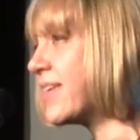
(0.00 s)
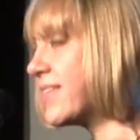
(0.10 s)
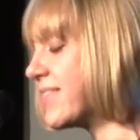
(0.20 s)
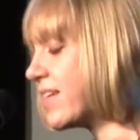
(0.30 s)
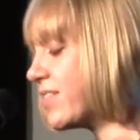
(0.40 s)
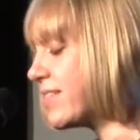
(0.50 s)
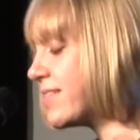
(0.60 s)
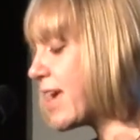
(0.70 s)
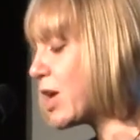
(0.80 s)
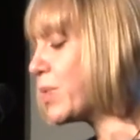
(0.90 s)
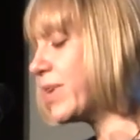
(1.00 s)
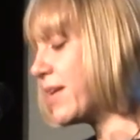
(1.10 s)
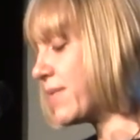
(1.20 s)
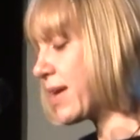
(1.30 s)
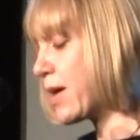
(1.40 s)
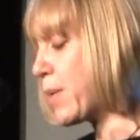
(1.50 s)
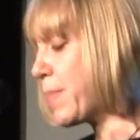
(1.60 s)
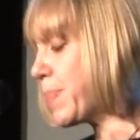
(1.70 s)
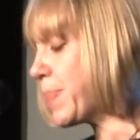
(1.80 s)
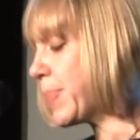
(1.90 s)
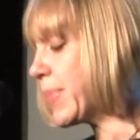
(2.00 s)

Such a day will never come.